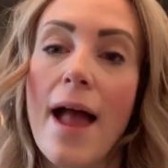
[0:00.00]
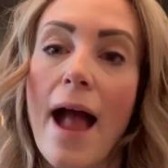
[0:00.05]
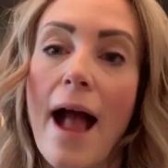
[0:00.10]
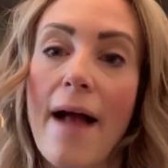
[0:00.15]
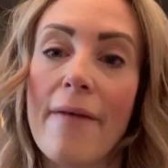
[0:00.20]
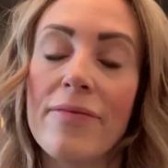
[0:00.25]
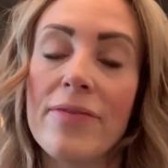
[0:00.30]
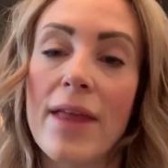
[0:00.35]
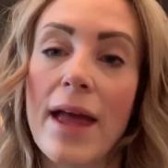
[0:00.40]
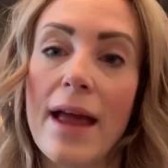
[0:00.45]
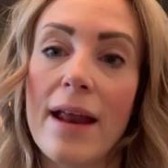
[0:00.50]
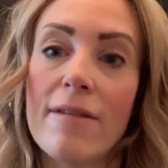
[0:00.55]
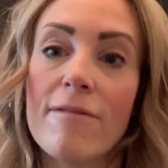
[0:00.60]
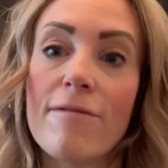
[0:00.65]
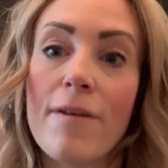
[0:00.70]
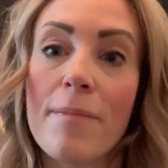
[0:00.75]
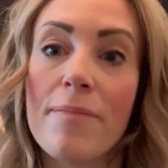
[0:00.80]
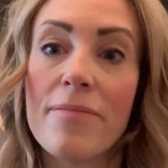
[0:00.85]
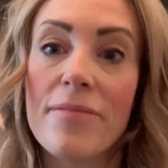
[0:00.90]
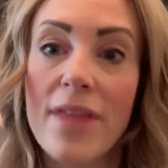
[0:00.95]
And then
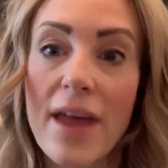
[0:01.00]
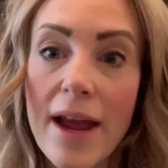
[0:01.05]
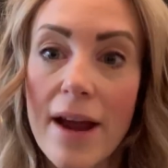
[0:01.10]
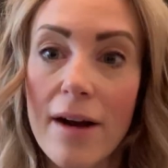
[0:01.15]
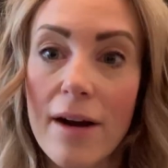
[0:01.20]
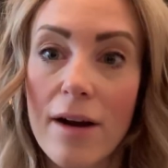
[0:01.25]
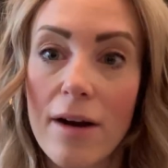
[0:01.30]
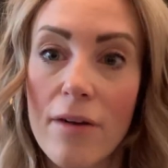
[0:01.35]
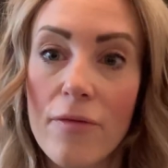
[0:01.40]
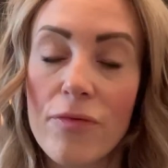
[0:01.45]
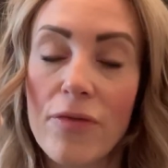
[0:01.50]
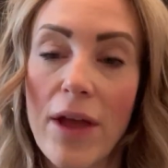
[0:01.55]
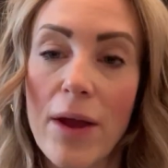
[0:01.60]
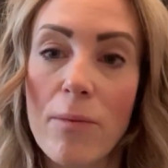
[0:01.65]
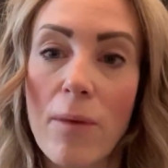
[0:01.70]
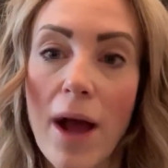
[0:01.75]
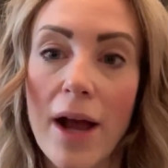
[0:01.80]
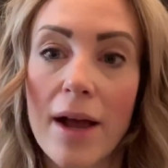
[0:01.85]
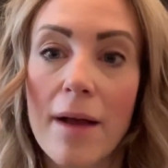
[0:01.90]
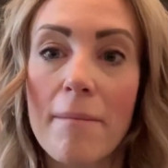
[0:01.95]
from there, they
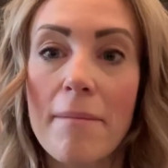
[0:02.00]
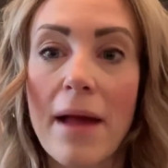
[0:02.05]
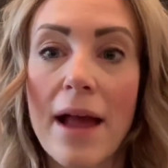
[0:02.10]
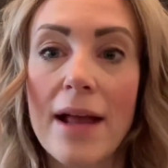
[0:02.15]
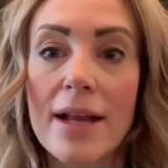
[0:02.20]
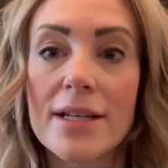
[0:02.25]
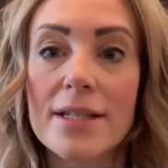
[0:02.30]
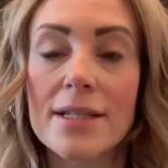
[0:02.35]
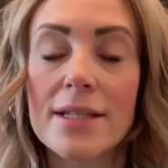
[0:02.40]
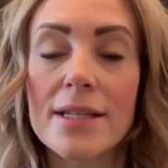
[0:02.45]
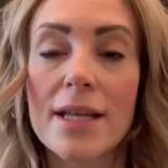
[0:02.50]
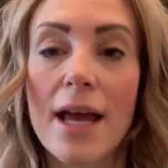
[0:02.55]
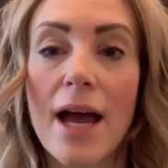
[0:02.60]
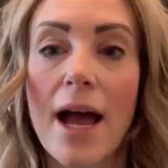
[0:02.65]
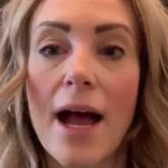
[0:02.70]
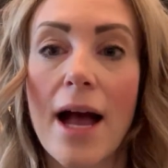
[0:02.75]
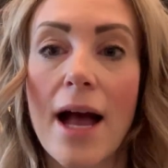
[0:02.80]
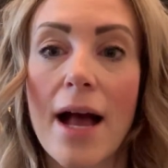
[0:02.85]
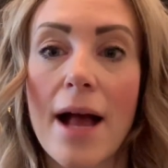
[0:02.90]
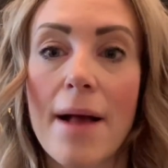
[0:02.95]
recommend
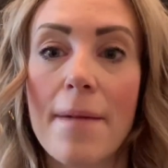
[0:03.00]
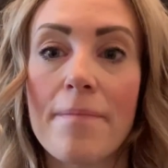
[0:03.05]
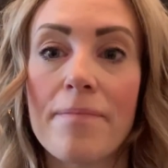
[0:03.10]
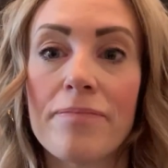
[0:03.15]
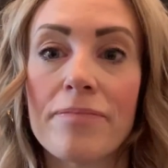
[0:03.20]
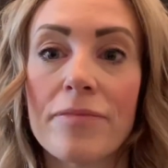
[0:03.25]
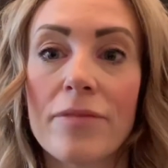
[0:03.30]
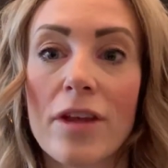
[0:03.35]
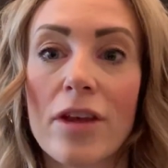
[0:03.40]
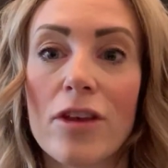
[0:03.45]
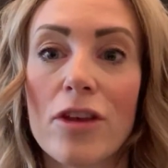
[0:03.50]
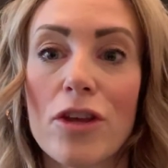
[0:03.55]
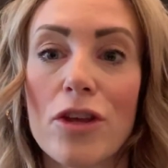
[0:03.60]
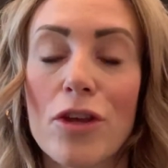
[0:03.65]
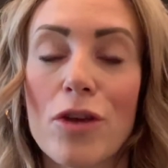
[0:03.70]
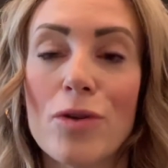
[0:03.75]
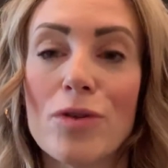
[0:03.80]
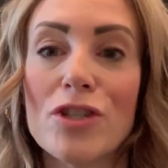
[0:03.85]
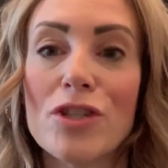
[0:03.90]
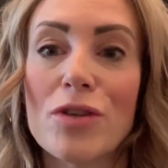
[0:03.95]

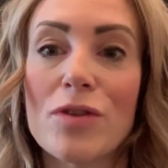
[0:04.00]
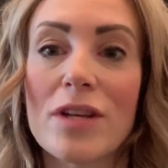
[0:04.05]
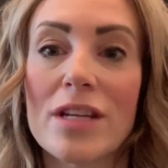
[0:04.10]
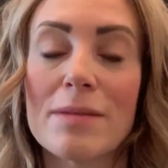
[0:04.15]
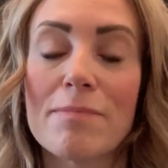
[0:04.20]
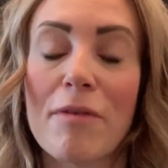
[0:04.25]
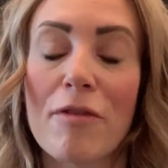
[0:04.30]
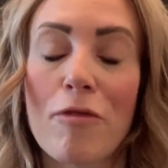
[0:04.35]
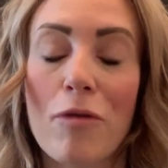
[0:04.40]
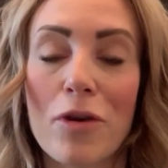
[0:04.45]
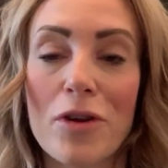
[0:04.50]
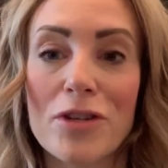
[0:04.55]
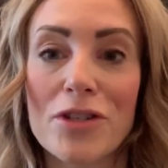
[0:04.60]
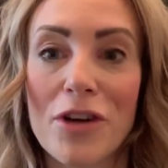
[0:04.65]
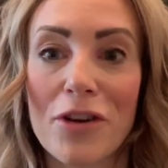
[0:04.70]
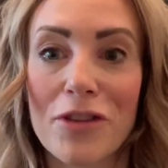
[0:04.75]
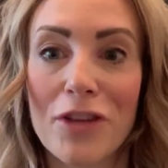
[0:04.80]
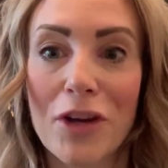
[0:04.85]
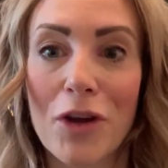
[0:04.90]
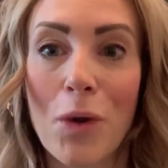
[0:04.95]
you to do this before you
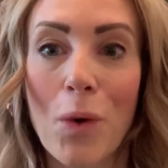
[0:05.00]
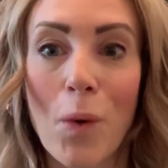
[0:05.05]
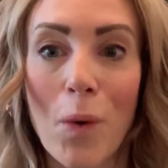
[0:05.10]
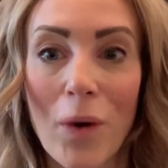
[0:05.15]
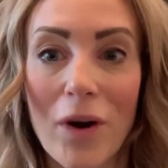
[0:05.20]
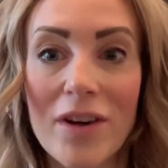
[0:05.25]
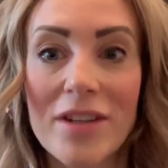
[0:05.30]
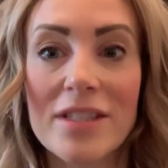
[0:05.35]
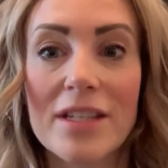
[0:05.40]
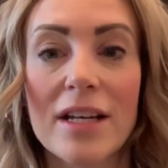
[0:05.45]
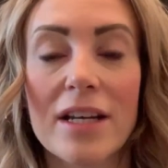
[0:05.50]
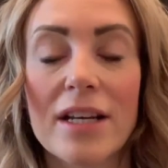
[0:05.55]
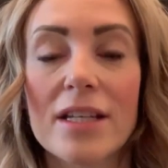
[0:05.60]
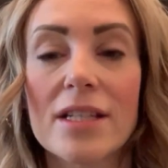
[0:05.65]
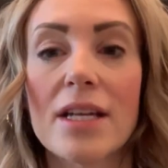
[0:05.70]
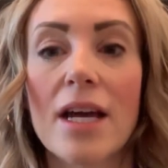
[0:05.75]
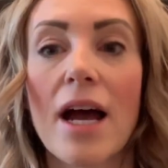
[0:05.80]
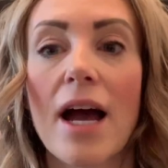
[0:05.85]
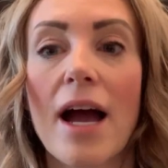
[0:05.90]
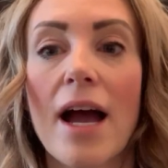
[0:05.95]
start the course.
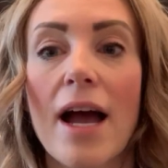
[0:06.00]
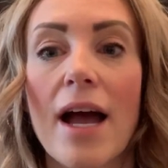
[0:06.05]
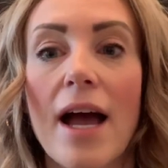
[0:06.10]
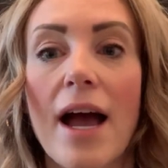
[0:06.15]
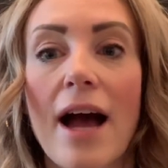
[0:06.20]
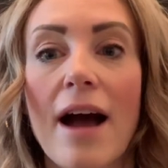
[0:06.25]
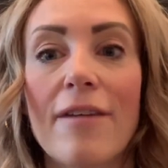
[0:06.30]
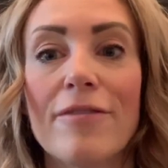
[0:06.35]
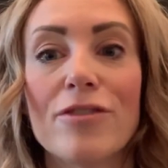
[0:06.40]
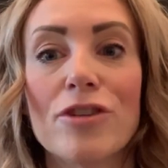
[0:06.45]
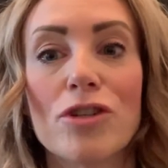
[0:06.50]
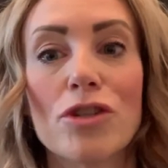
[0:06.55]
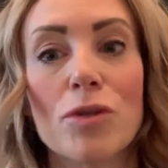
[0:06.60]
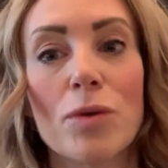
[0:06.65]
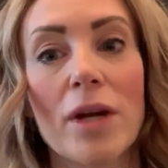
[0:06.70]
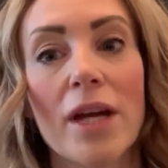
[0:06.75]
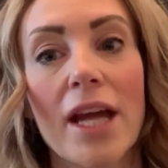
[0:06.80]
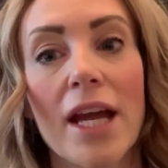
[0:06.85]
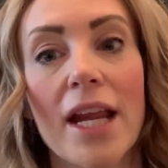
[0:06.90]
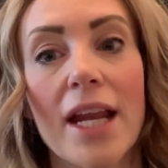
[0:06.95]
And after
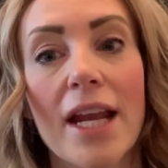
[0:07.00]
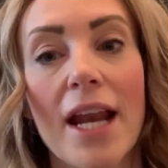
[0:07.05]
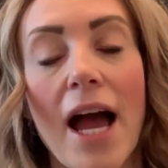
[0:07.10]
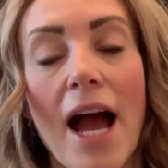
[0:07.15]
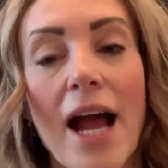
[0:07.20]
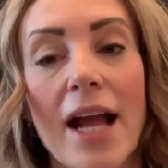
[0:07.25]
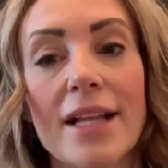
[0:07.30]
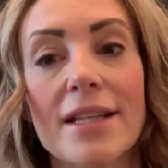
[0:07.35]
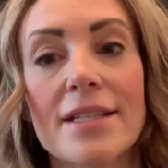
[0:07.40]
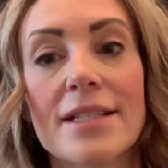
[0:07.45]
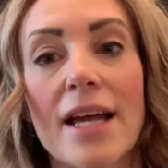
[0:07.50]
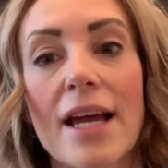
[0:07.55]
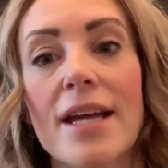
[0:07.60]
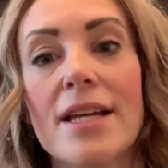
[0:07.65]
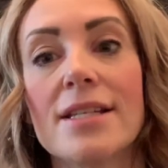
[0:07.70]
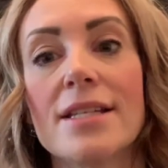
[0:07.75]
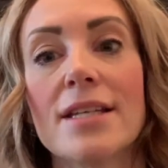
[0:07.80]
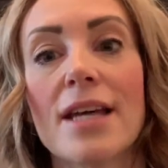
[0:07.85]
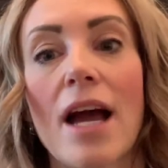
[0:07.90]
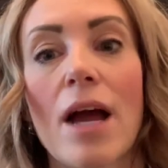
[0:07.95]
doing it, in
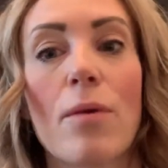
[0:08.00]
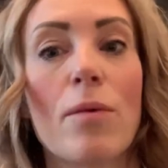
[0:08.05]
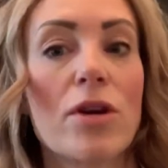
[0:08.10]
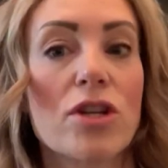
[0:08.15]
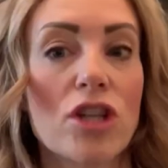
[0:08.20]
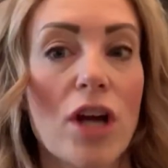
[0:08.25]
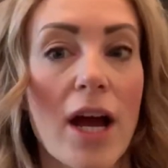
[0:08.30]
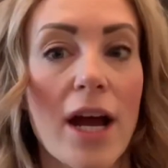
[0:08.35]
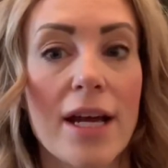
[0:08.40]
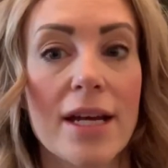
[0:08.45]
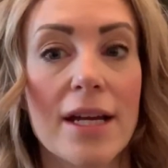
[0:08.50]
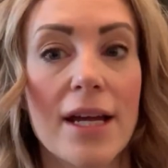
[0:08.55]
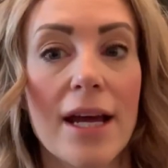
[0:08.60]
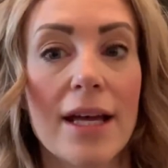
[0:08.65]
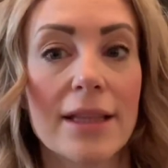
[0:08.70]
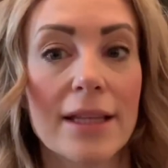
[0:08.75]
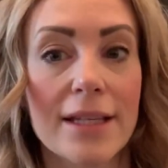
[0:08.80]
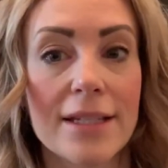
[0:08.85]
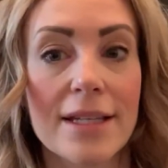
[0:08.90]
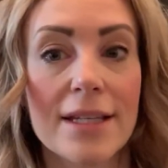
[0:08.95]
hindsight, I wish I
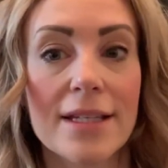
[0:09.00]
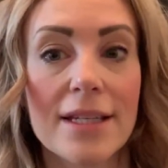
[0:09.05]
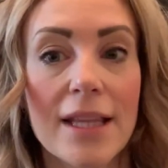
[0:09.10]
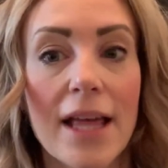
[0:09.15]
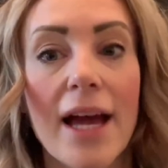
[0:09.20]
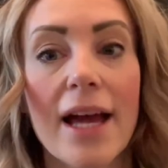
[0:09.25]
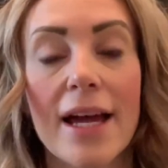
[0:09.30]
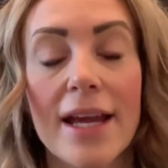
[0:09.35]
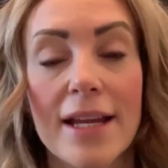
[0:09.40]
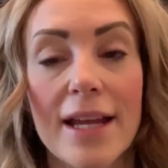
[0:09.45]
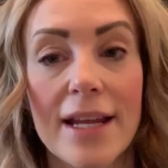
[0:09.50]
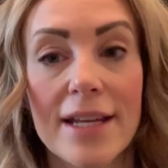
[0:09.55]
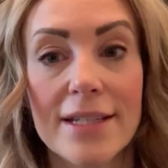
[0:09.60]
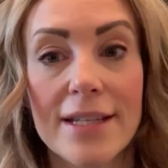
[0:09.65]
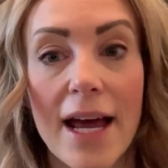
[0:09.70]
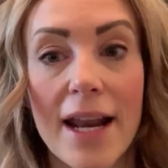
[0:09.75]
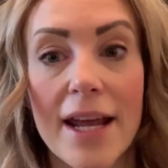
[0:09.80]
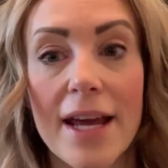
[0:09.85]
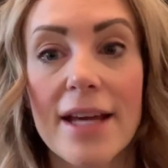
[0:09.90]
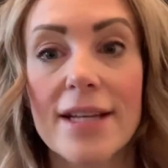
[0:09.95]
had listened to that and had
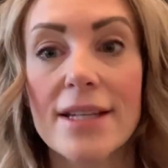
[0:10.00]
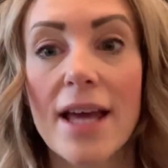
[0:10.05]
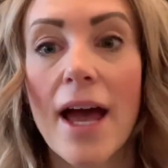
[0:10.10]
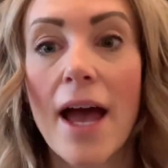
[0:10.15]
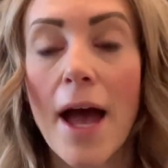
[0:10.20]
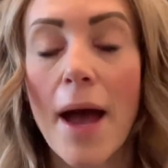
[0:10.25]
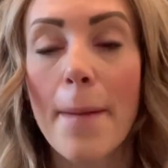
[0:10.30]
done it.